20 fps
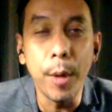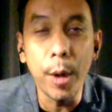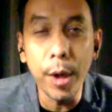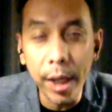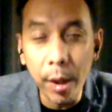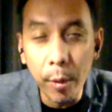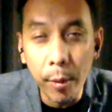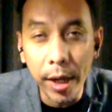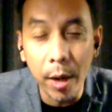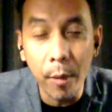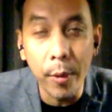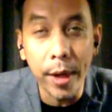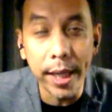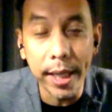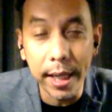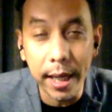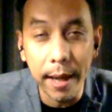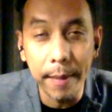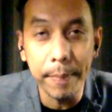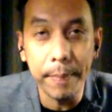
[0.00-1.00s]
morning when I
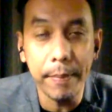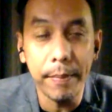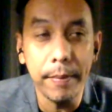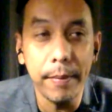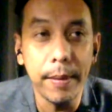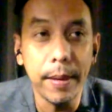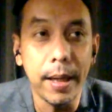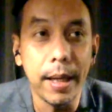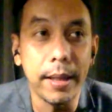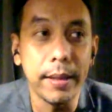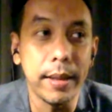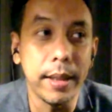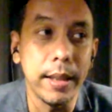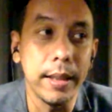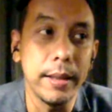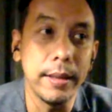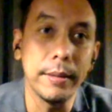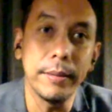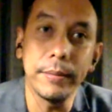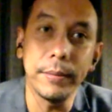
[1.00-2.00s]
wake up
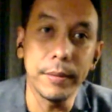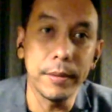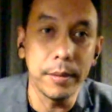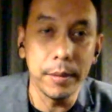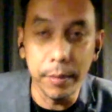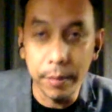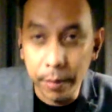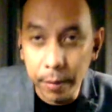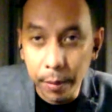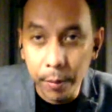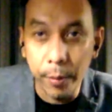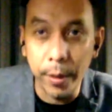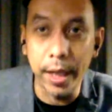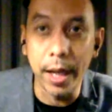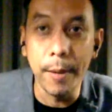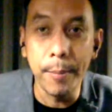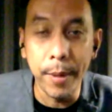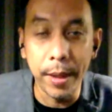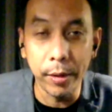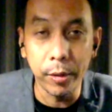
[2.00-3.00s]
until
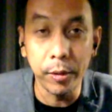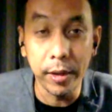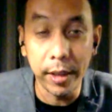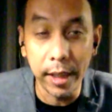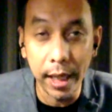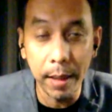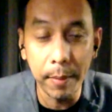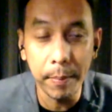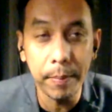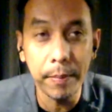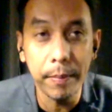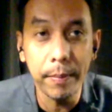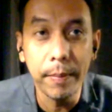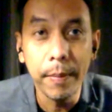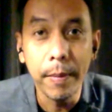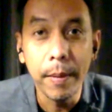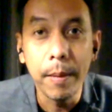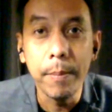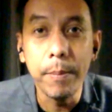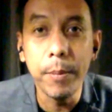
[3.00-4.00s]
when I'm about to sleep,
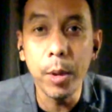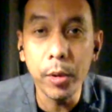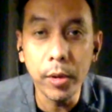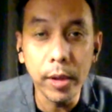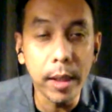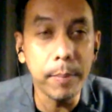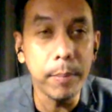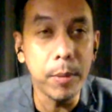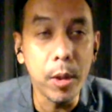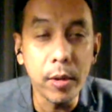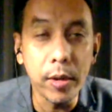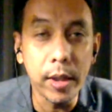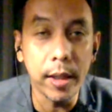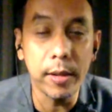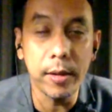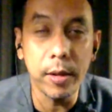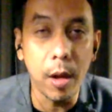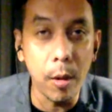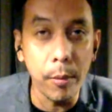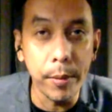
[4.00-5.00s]
music
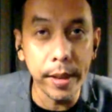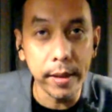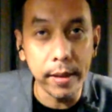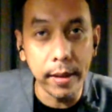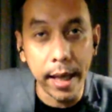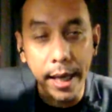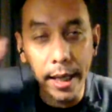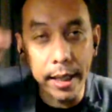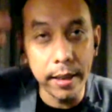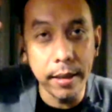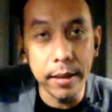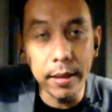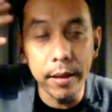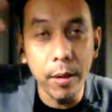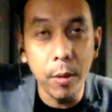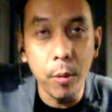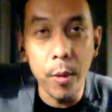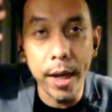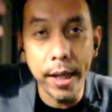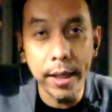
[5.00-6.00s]
is always like
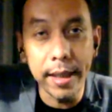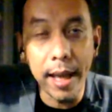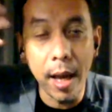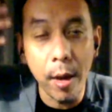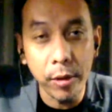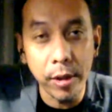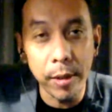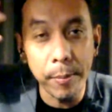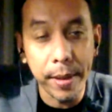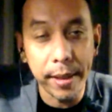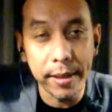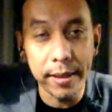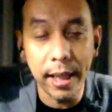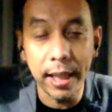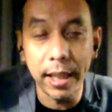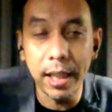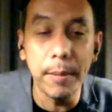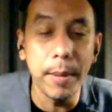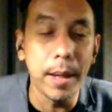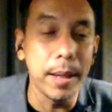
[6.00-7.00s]

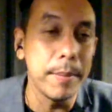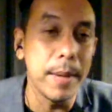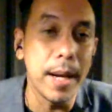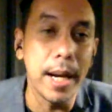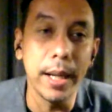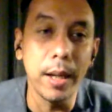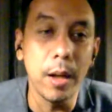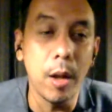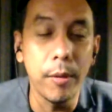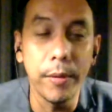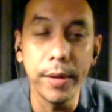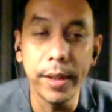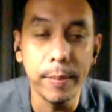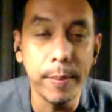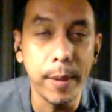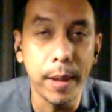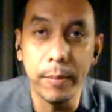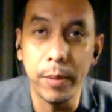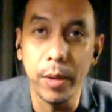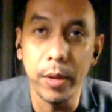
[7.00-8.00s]
1000% in my mind,
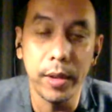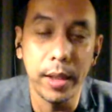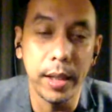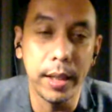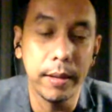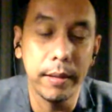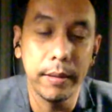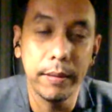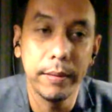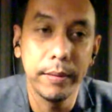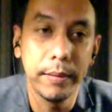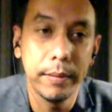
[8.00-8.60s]
always about music.